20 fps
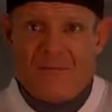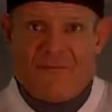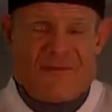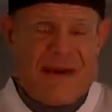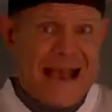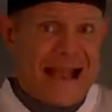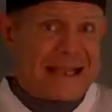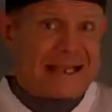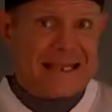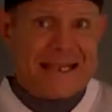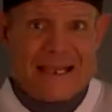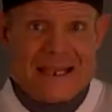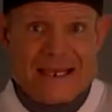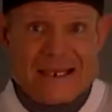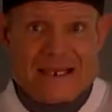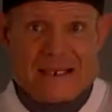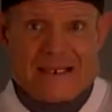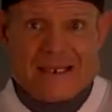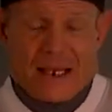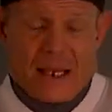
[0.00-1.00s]
Fact
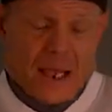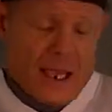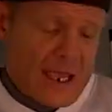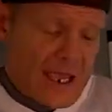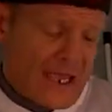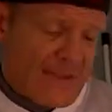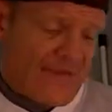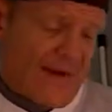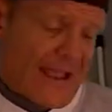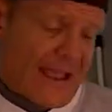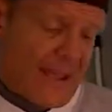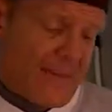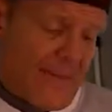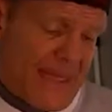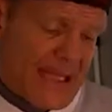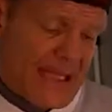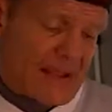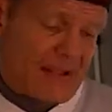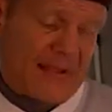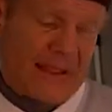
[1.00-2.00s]
is, if I can
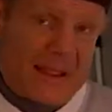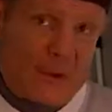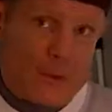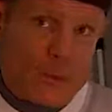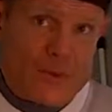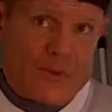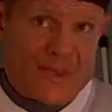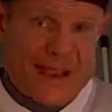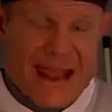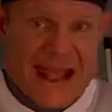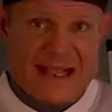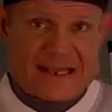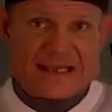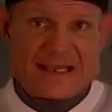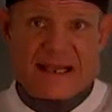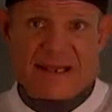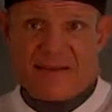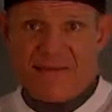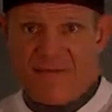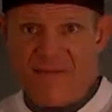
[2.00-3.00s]
make a liquid that acts
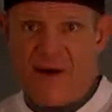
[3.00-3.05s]
like the